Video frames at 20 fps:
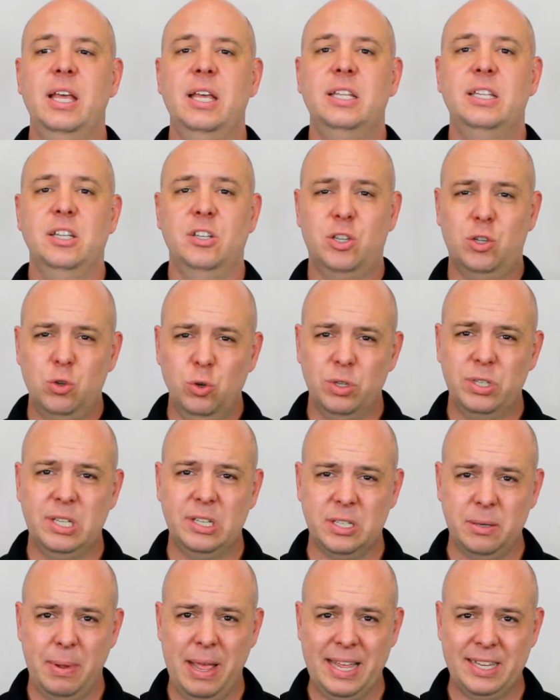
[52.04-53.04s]
The school
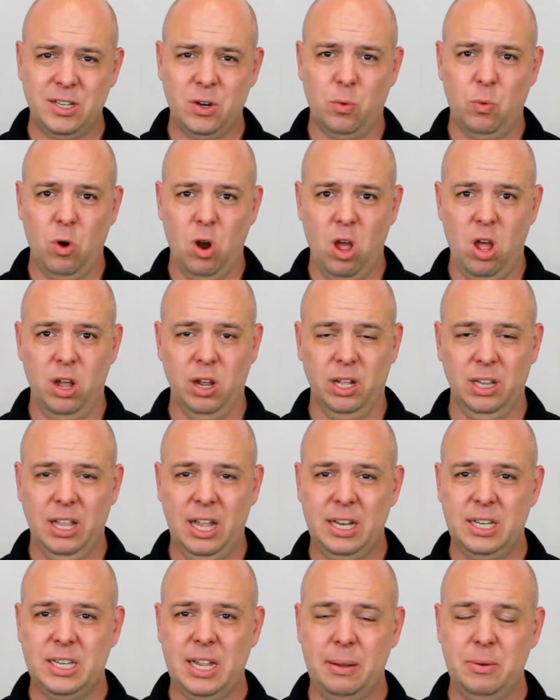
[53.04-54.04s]
system has it wrong. A
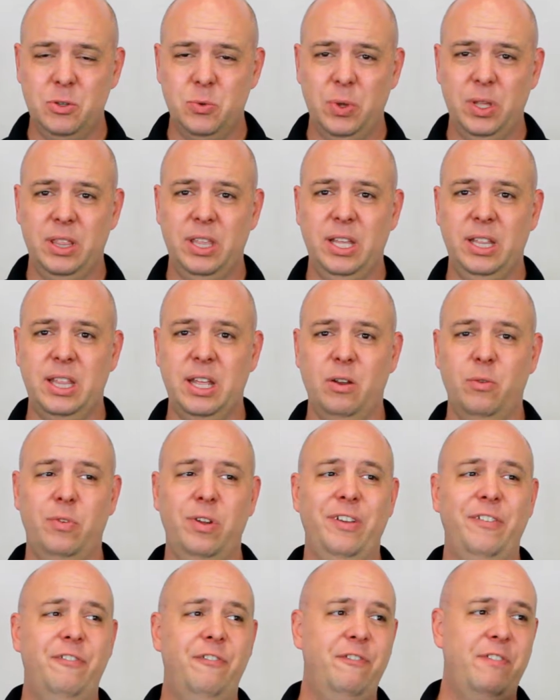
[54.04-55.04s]
lot of times we think that if
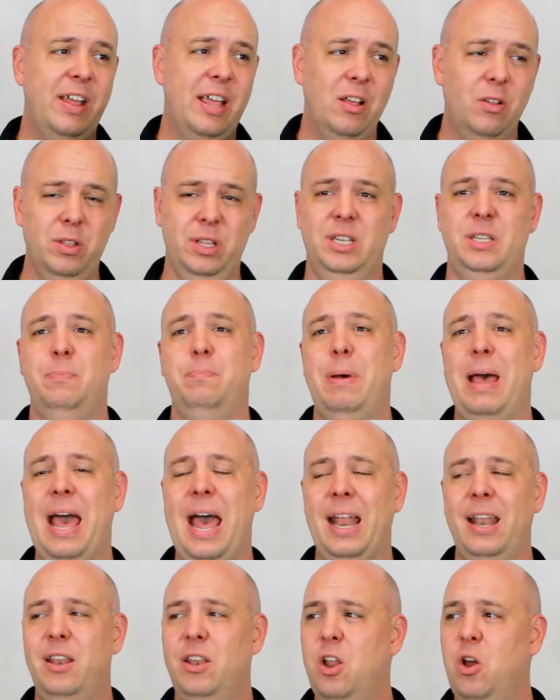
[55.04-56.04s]
we fail, it's
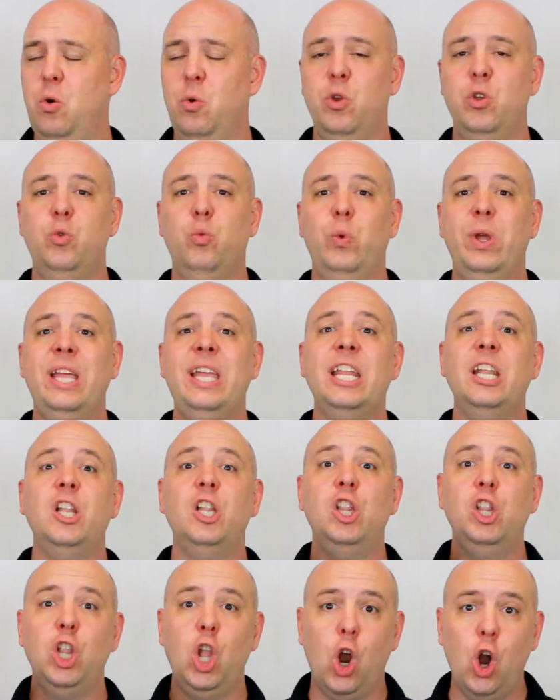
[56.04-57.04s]
bad. No, we
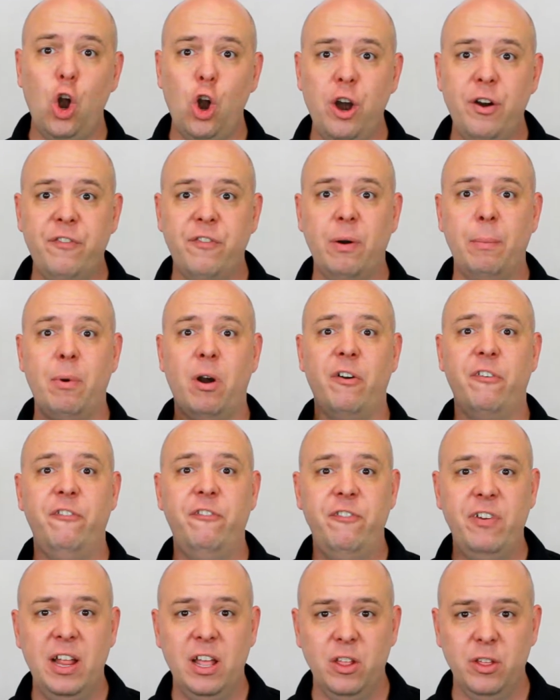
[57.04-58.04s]
can learn from our
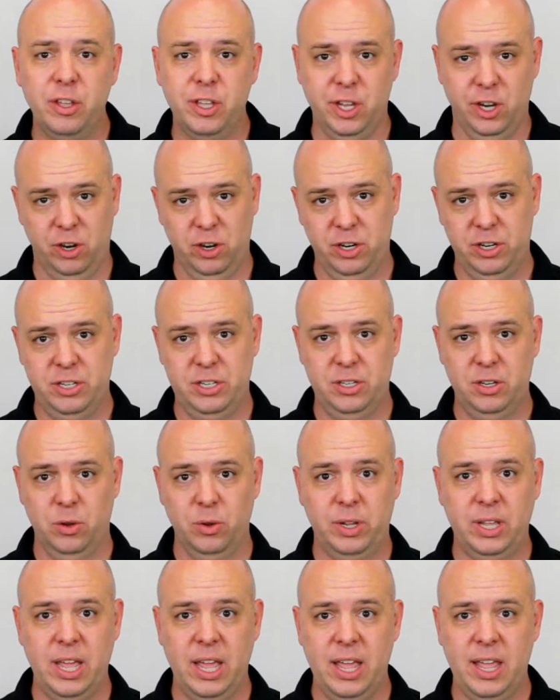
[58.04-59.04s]
failures,
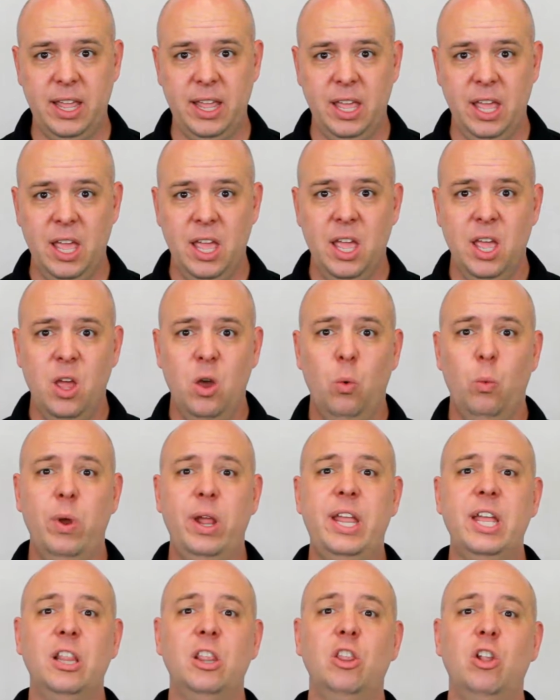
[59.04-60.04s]
okay?
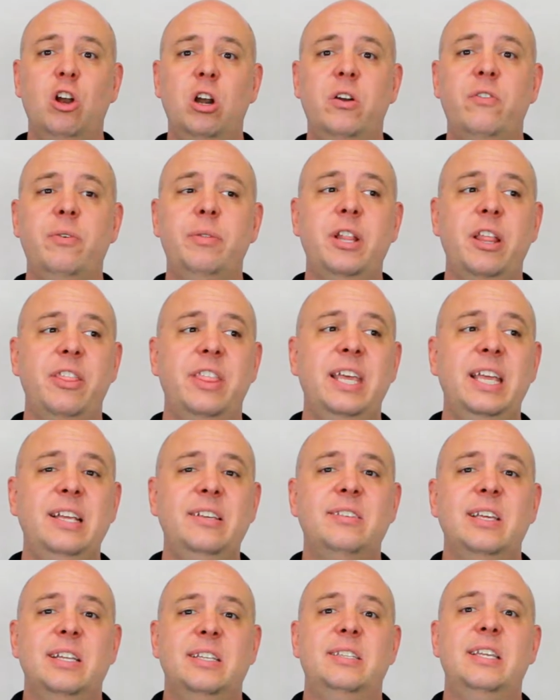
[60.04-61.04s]
We can learn from the
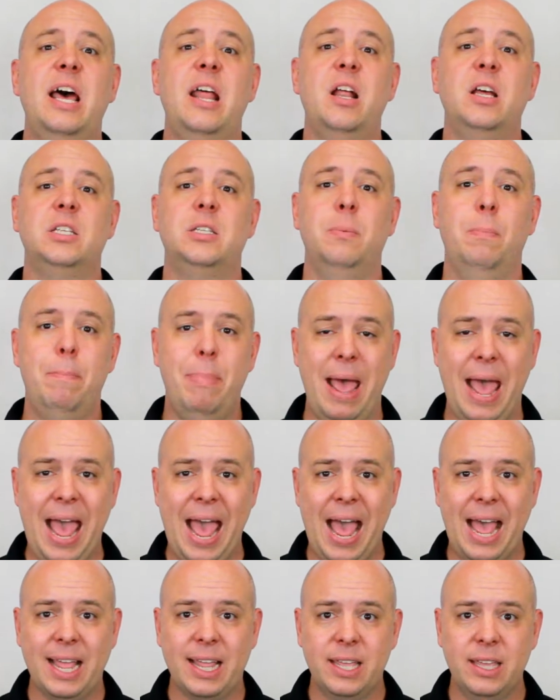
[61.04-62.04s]
things that set us
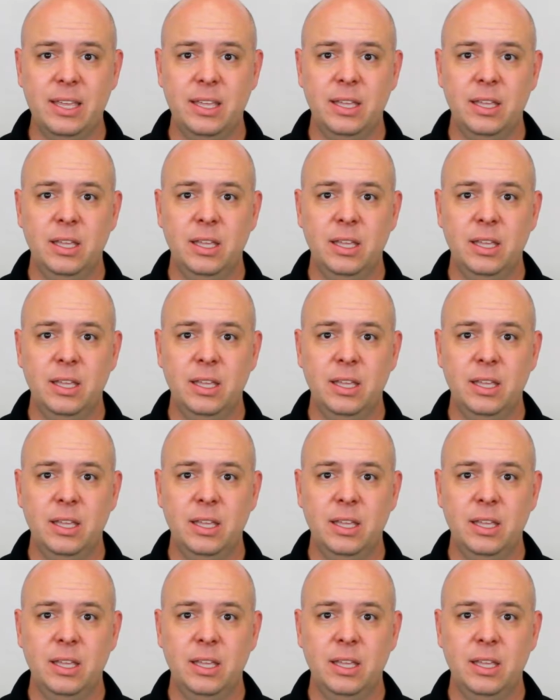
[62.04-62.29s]
back.